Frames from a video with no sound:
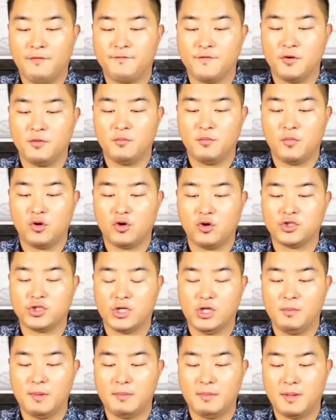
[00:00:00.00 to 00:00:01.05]
I feel more
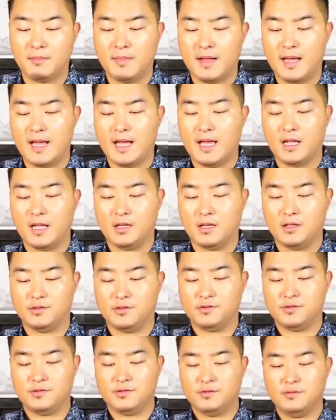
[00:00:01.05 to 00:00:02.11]
shalom in my mind.
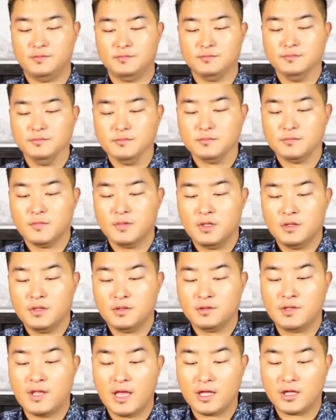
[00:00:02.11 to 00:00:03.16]

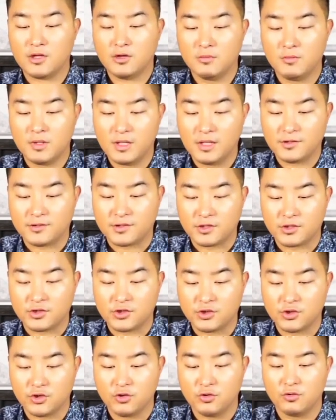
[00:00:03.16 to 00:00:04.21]
Thank you, Melissa
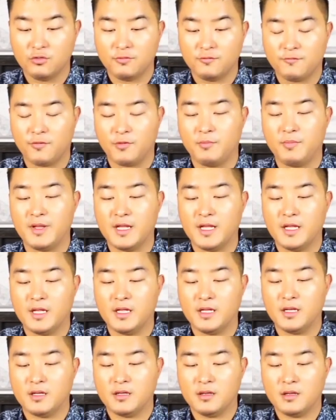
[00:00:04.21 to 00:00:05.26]
Shu, for
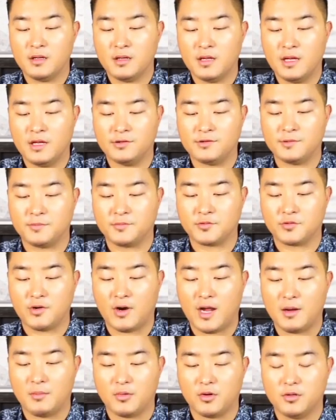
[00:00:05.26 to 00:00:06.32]
being a
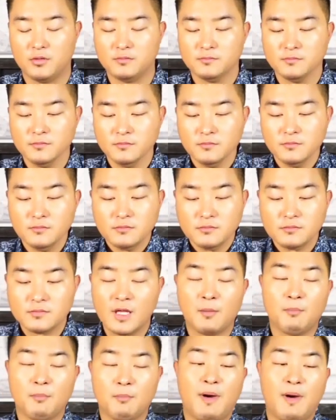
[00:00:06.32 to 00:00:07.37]
subscriber.
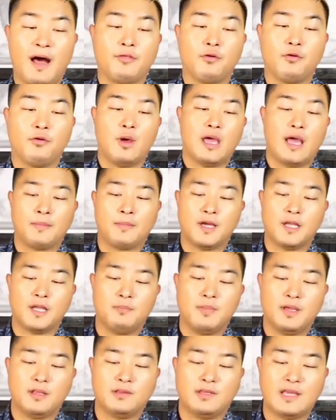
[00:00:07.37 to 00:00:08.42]
And by the way, I'm
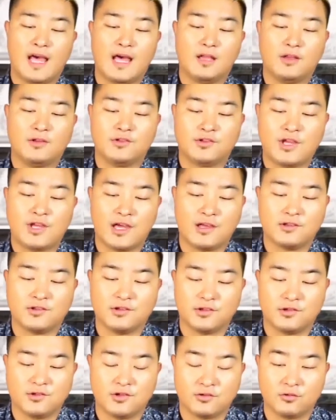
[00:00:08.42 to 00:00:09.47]
going to be in Dallas,
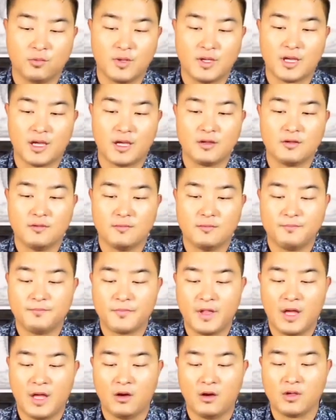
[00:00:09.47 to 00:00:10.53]
Texas this weekend.
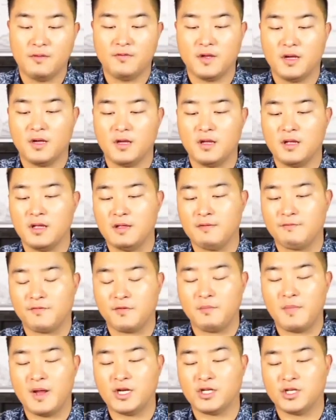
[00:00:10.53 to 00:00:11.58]
I'll give you the
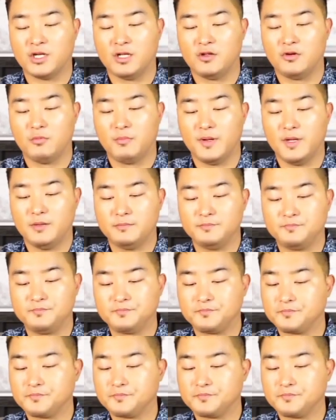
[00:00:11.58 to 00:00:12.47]
information a little bit.